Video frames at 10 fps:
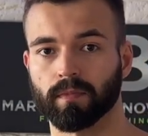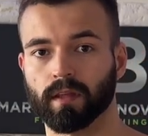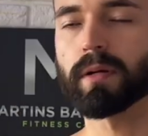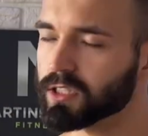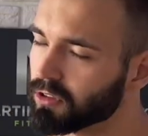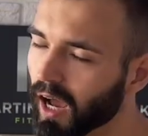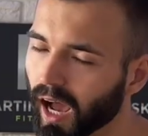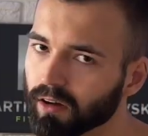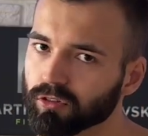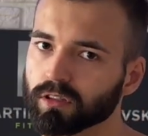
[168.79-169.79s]
Because you
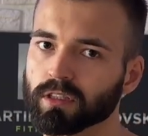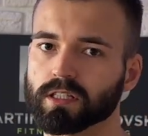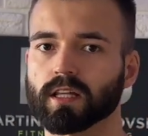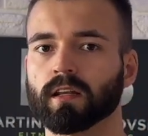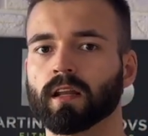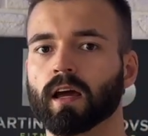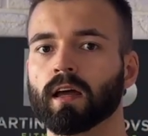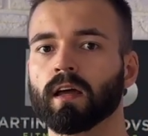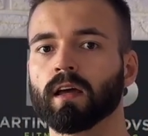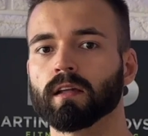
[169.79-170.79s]
have to understand
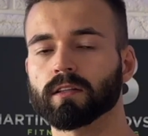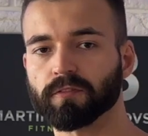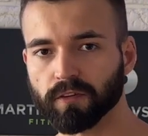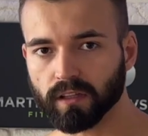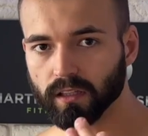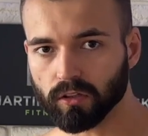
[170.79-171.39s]
that. The feeling